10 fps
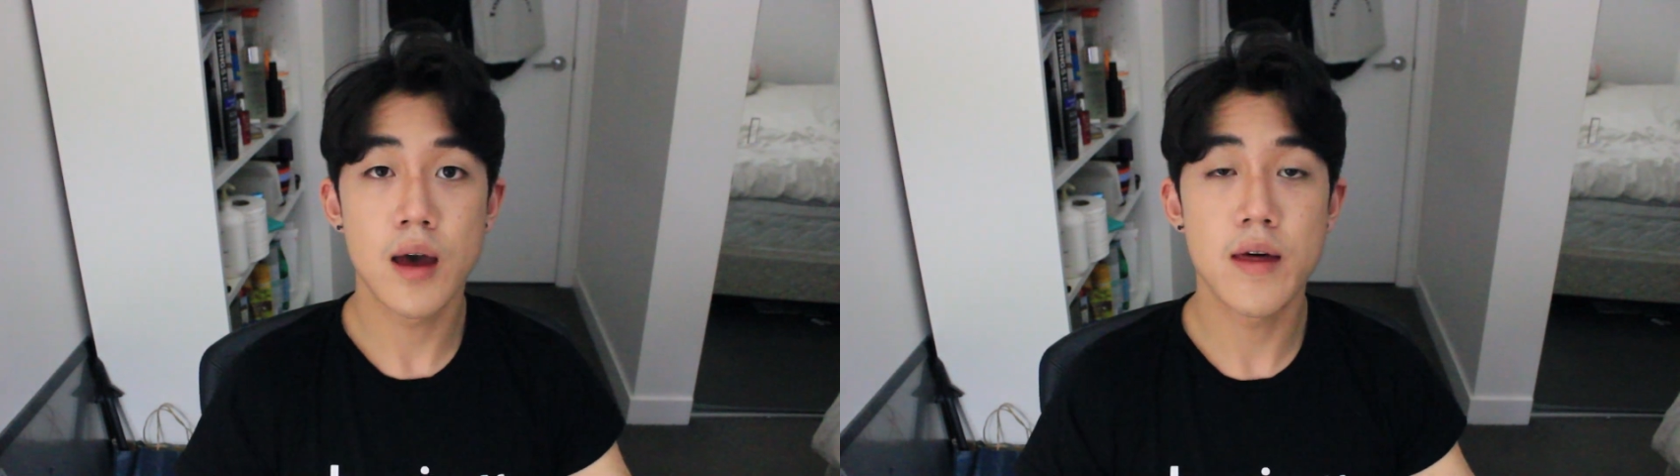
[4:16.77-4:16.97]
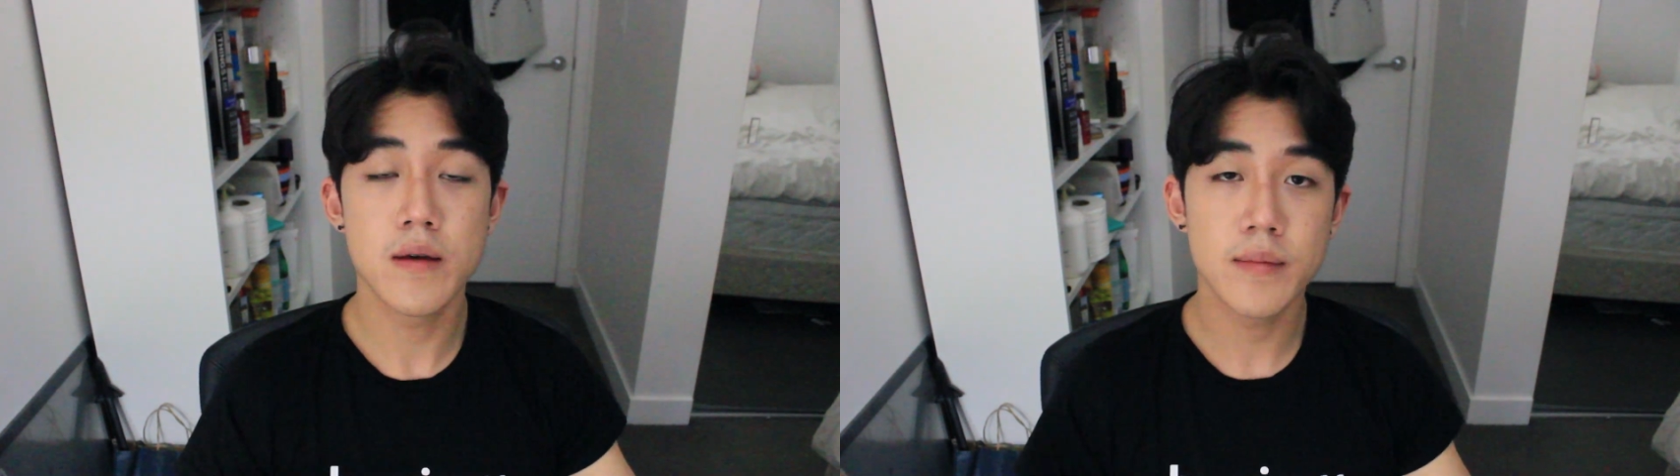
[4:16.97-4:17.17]

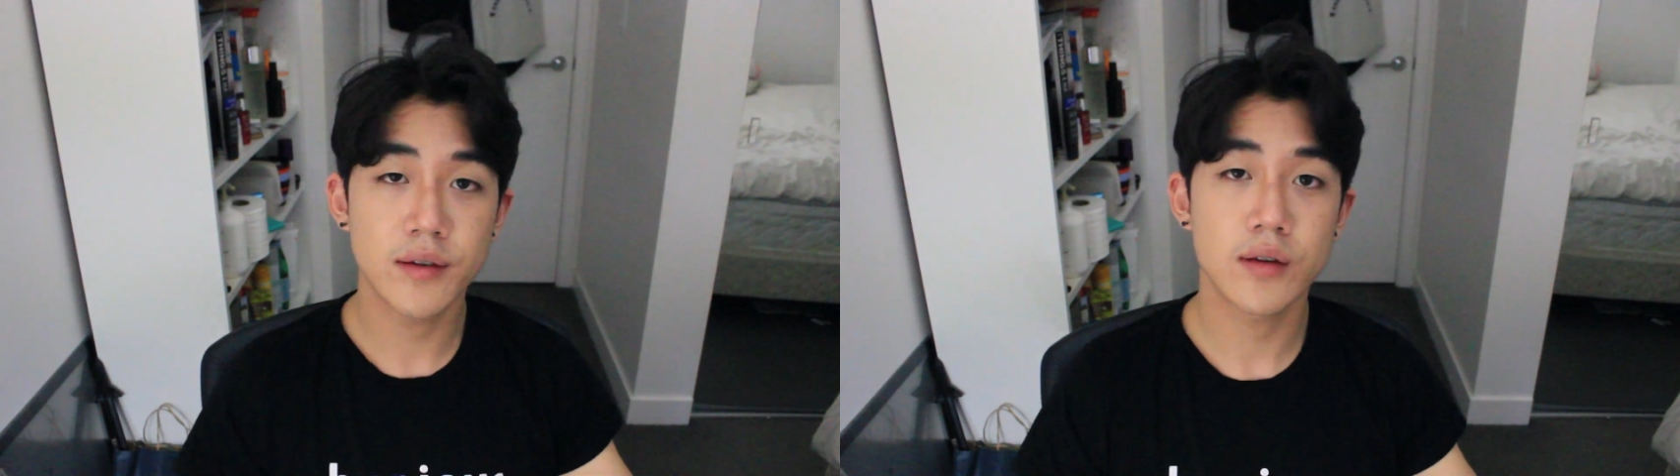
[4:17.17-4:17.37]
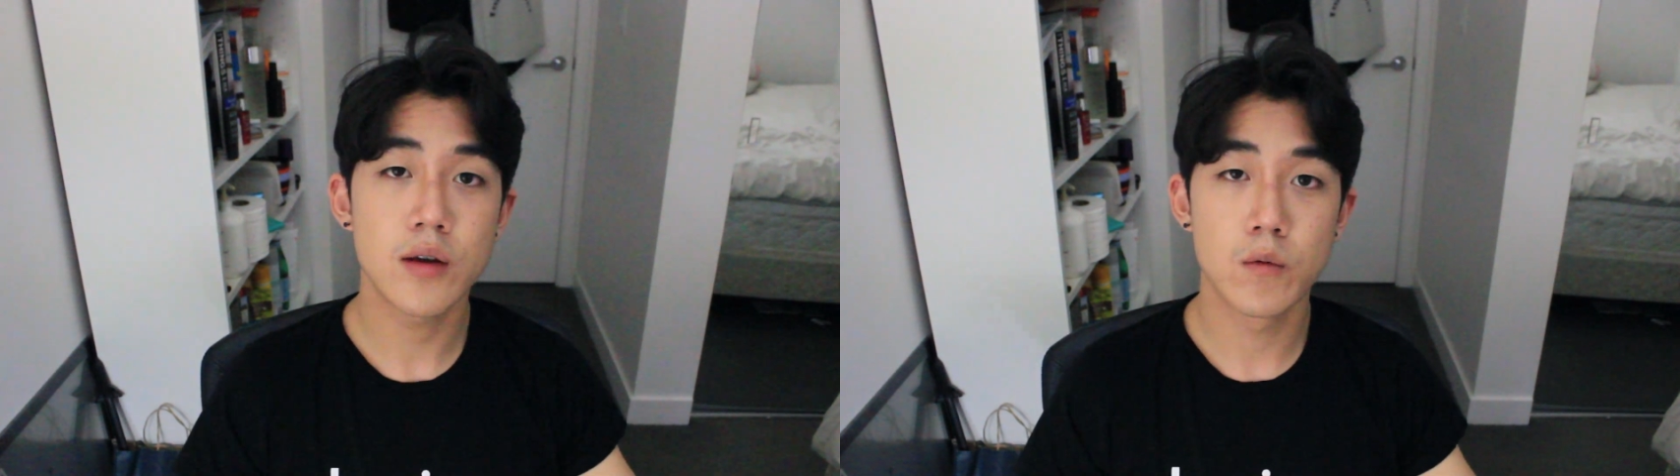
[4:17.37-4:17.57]
And then
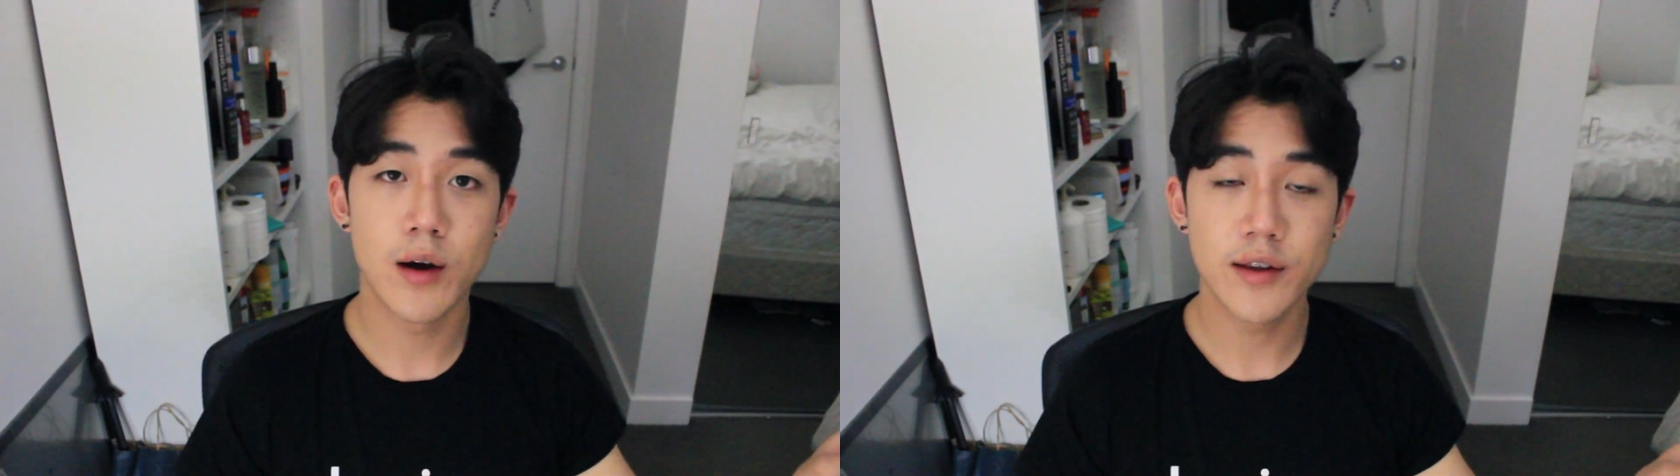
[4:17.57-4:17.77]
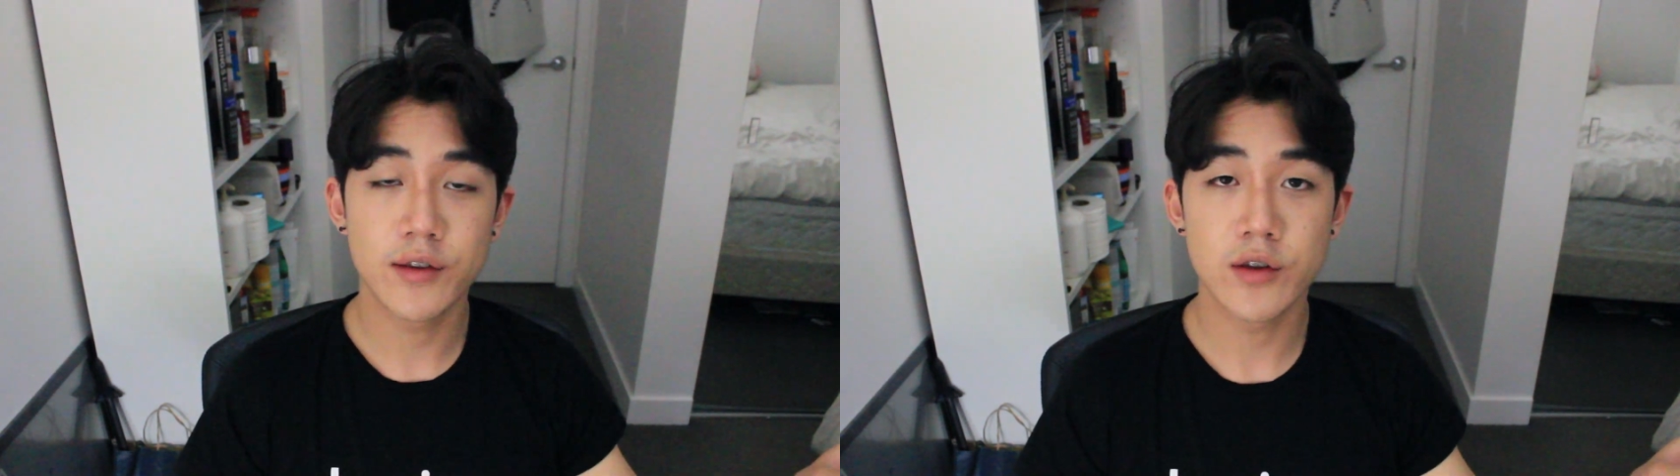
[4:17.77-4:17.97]
basically
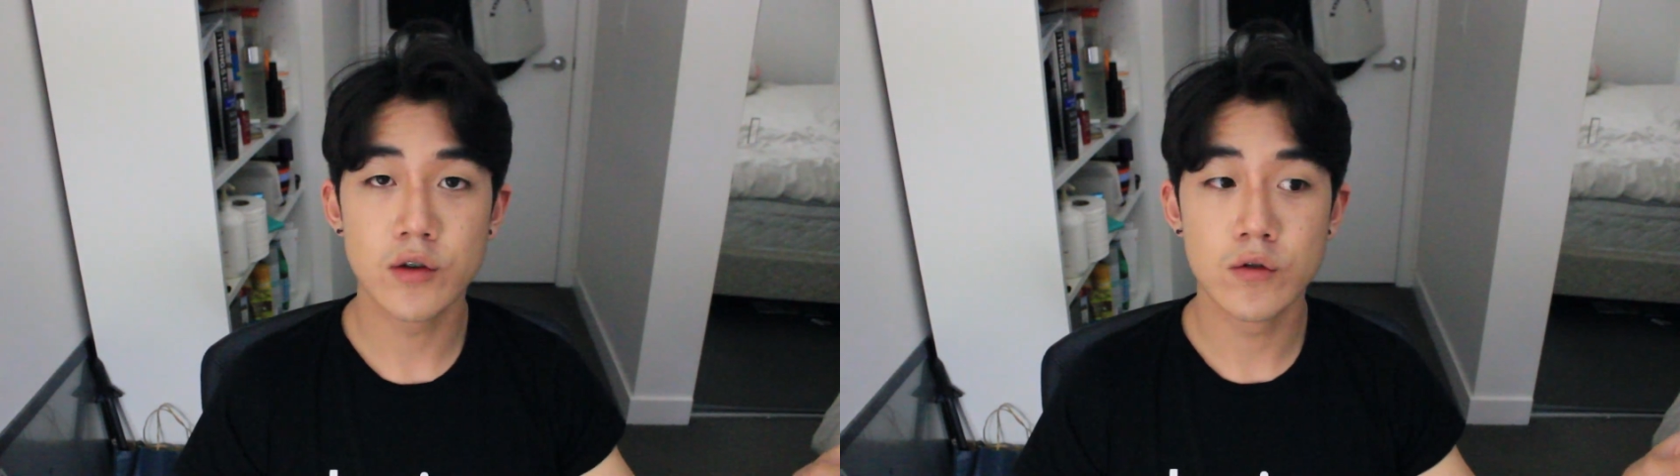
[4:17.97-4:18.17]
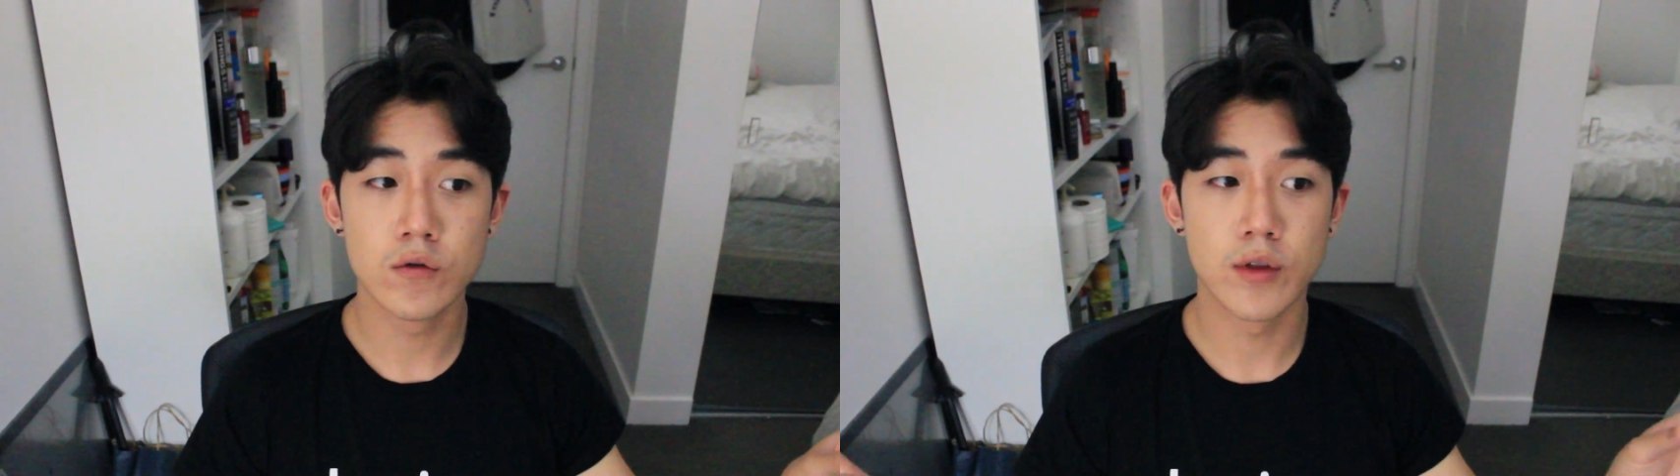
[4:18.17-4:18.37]
once
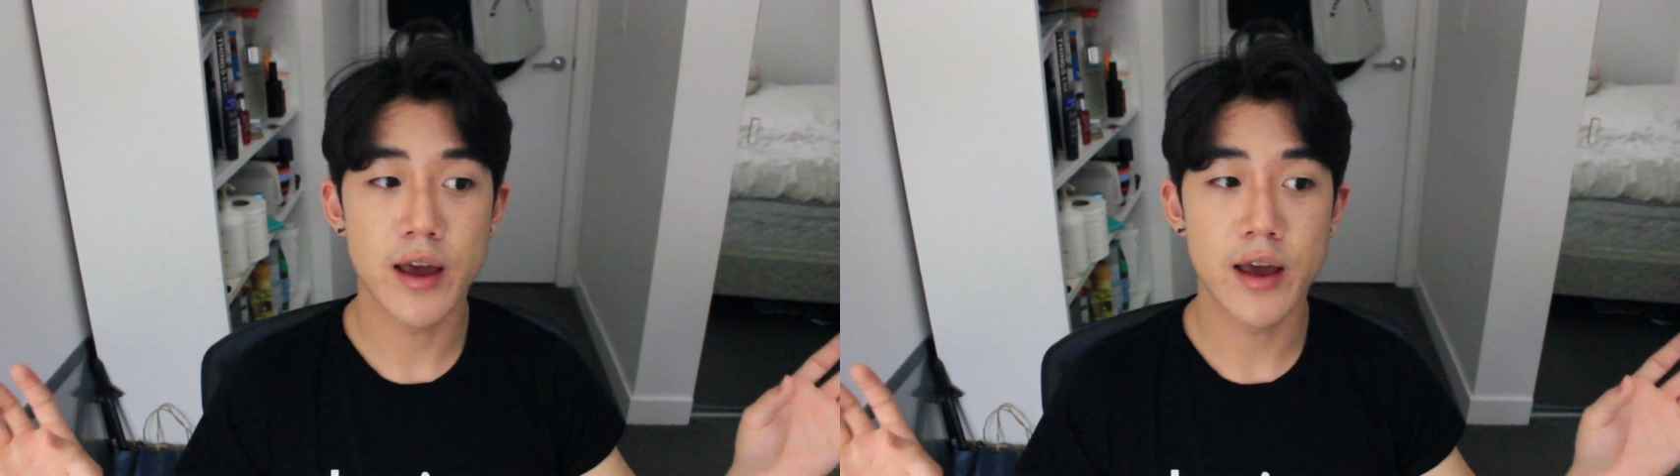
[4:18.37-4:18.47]
you